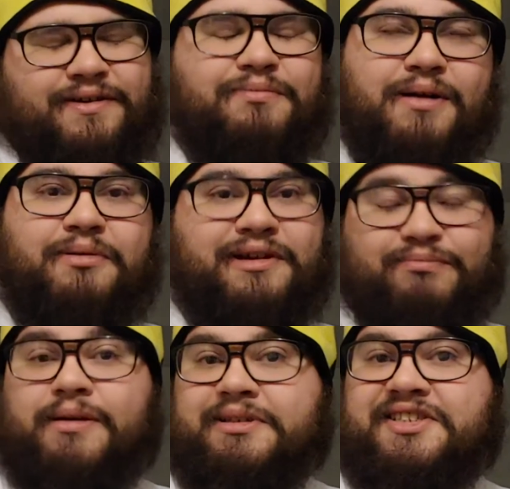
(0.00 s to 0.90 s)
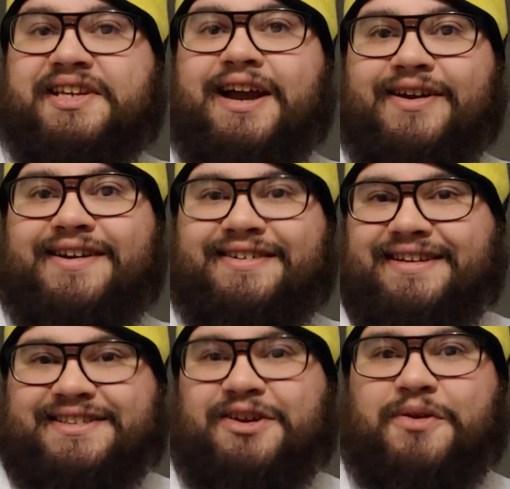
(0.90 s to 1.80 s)
probably Siren.
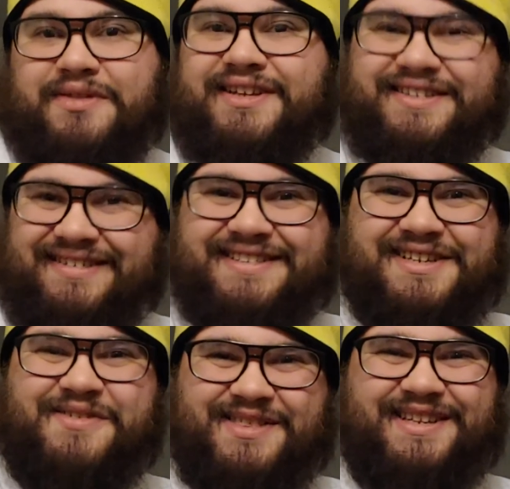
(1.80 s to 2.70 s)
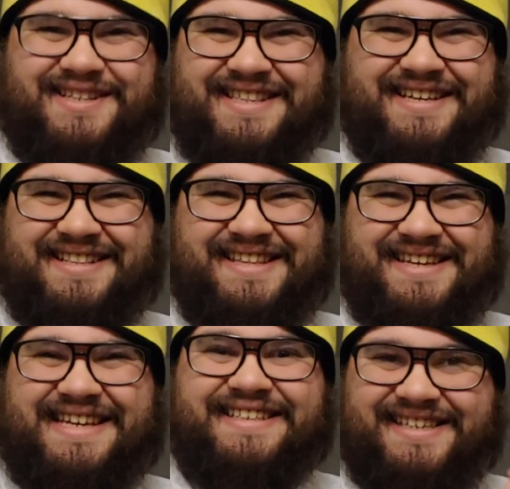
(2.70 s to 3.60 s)
Let's go with it. Let's go with the
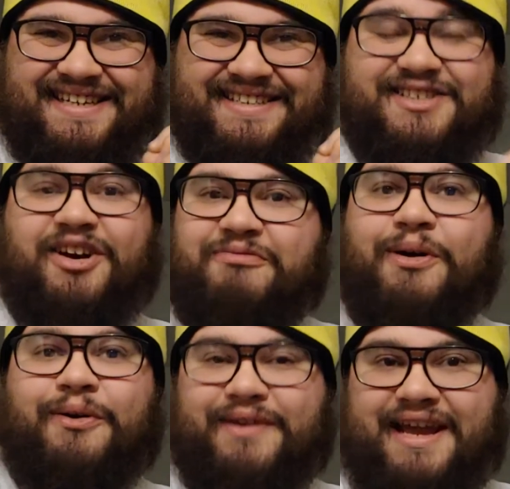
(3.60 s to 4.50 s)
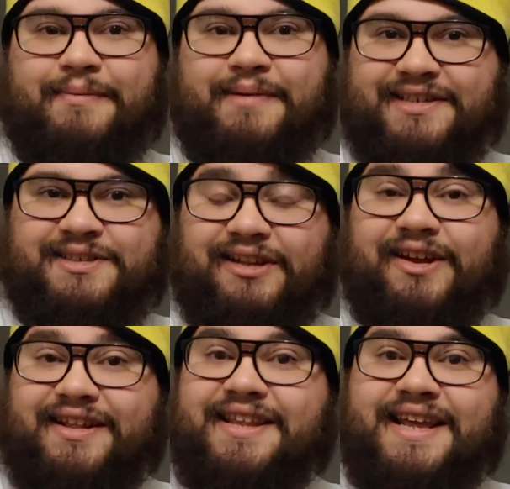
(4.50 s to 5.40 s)
easy softball name, as a
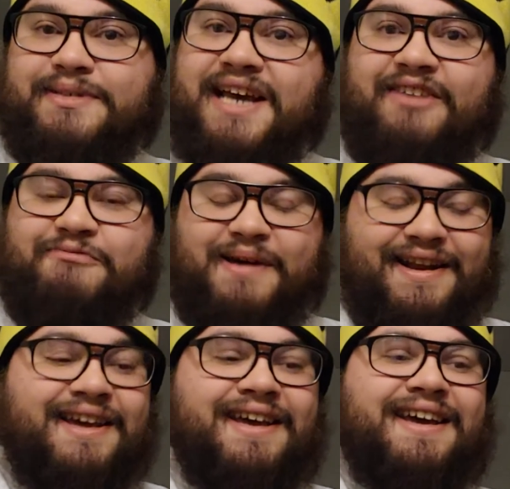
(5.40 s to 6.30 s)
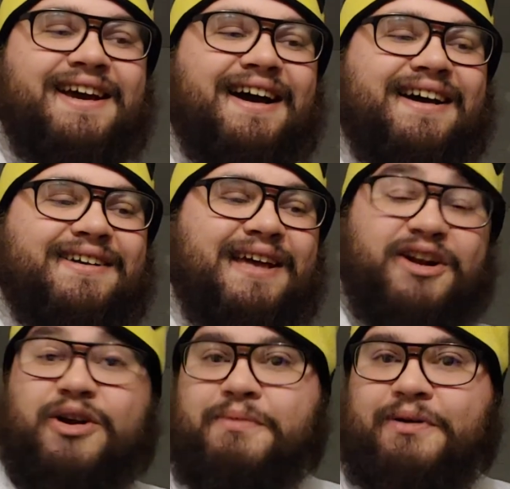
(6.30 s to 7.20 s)
lot of the names have been. And
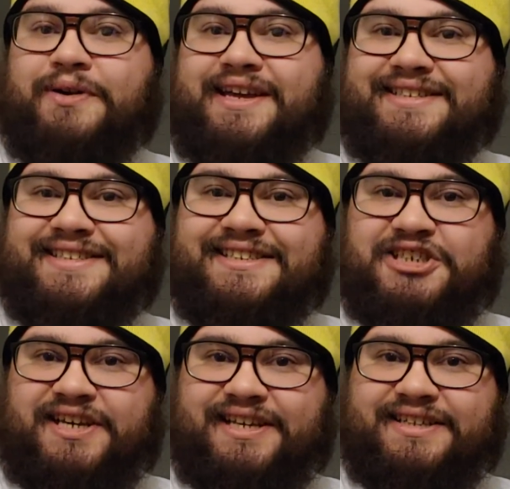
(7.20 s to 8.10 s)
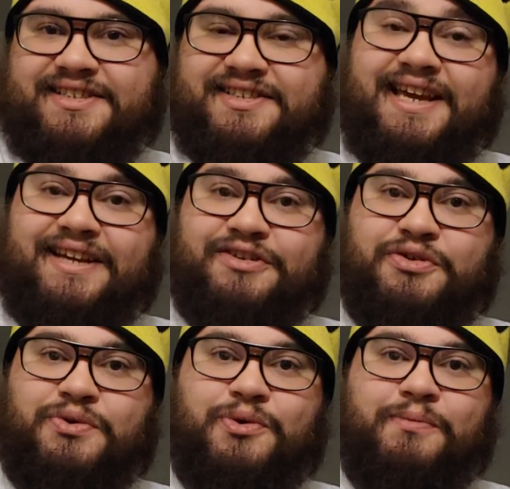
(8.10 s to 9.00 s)
her ability is that she can sing
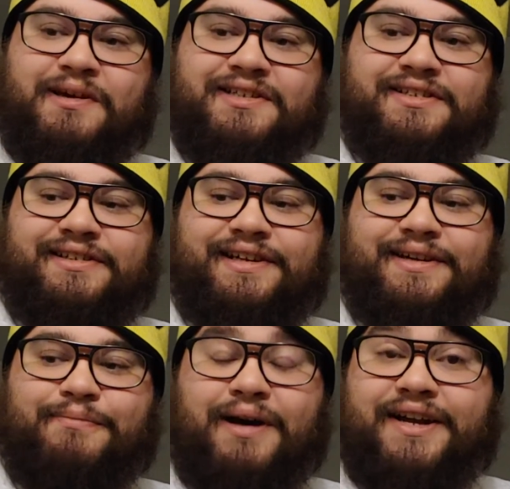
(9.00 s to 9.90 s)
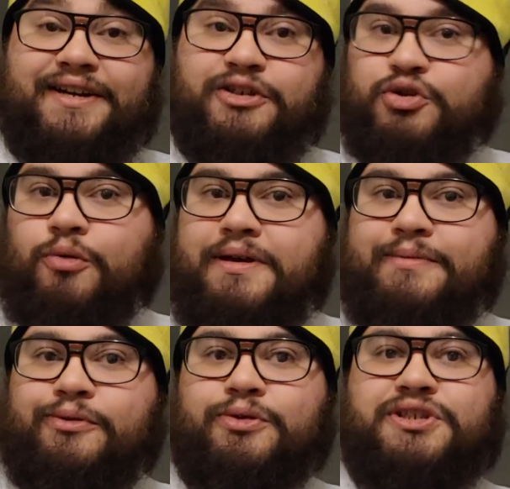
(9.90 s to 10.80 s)
to basically mind control
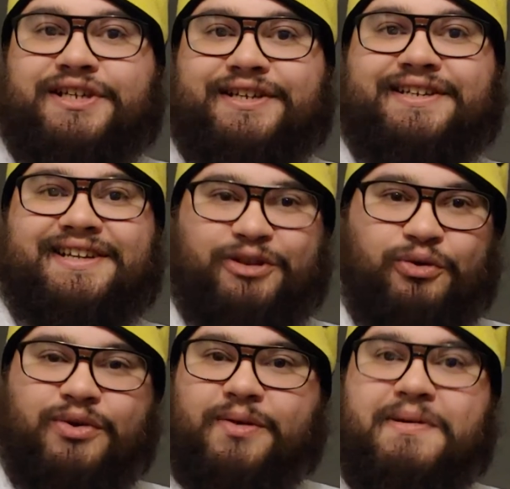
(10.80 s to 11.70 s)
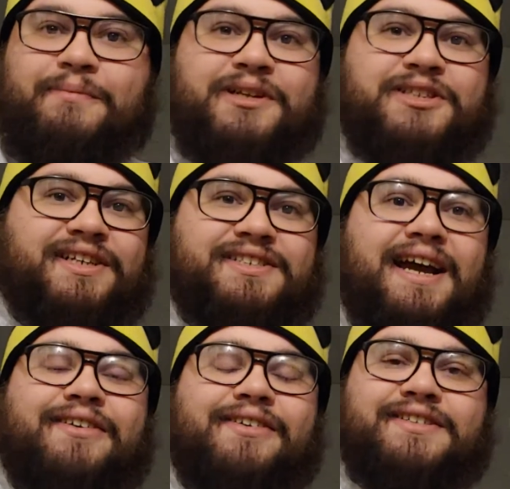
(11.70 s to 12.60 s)
people. She can lure them in, much like
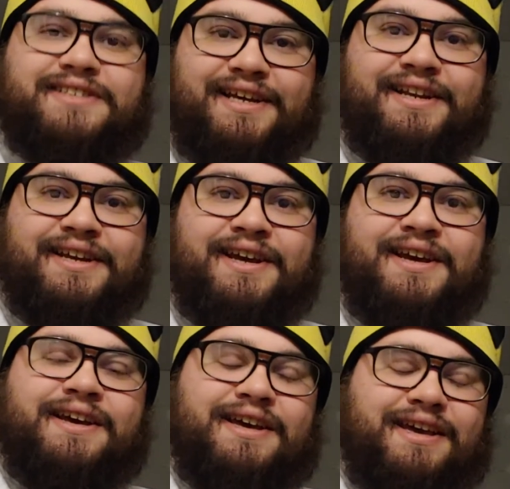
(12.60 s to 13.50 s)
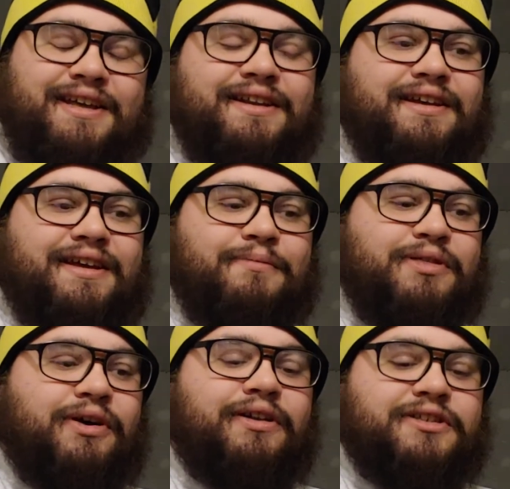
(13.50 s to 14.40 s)
sirens did in
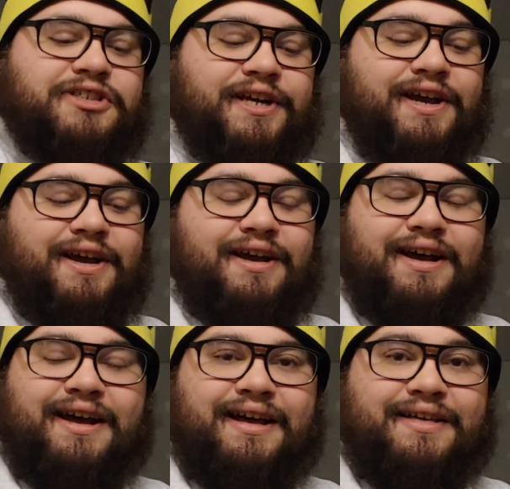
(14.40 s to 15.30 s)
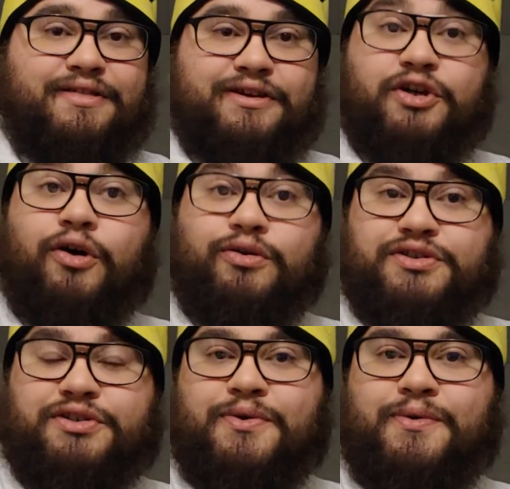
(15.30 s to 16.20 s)
mythology. There's
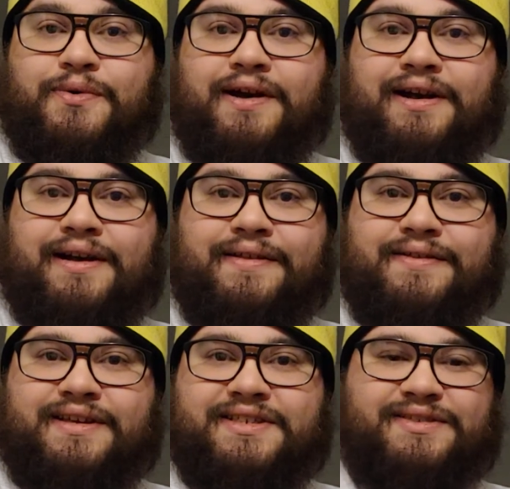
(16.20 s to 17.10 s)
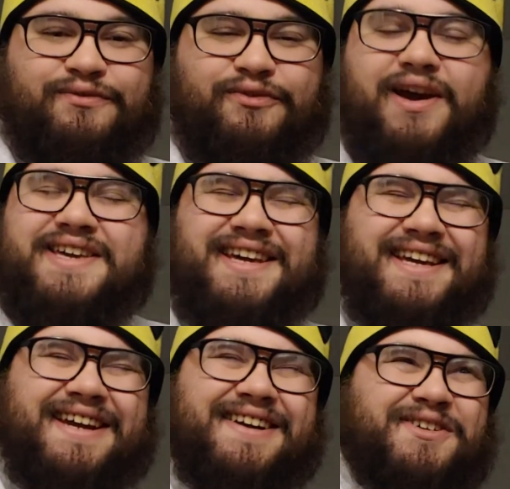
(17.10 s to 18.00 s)
also this Viking
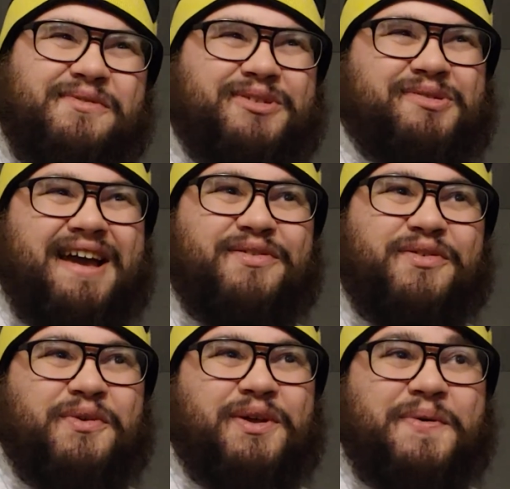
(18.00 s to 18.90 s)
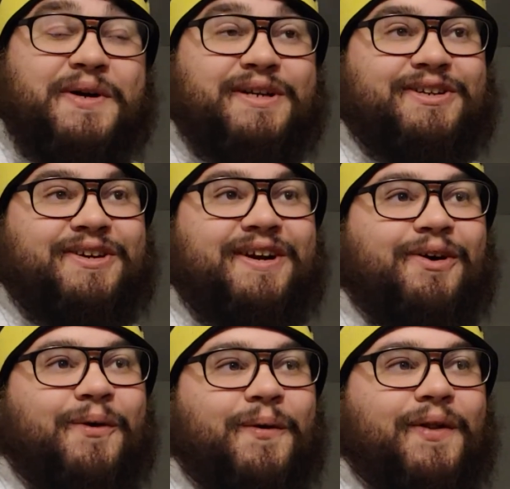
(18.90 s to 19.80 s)
character, which we haven't really worked on a
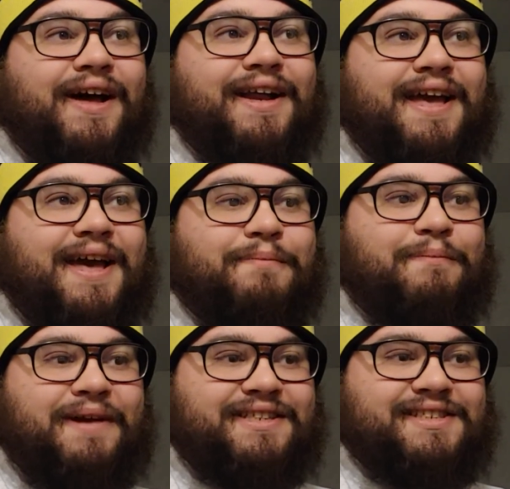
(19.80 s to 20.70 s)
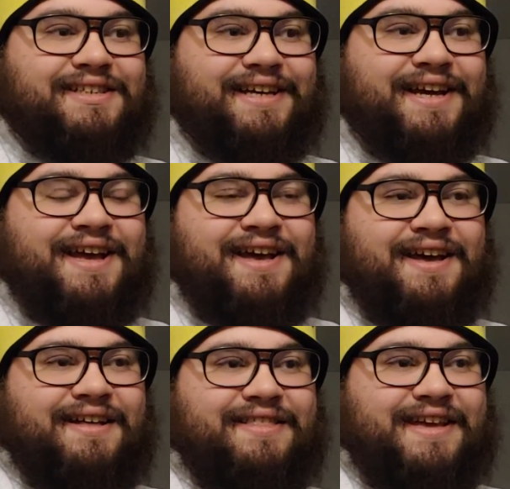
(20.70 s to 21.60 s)
whole lot yet, but basically
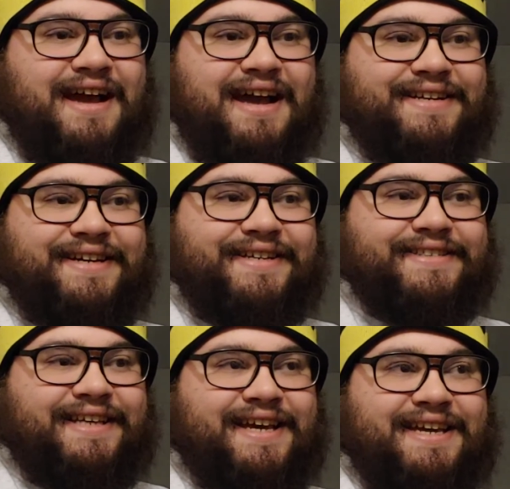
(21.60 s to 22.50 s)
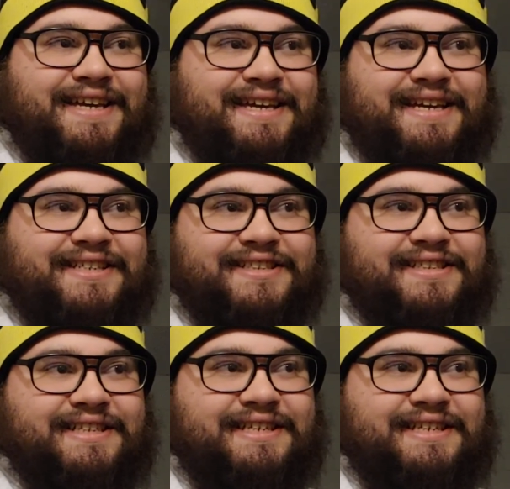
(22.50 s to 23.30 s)
the idea is, like, he just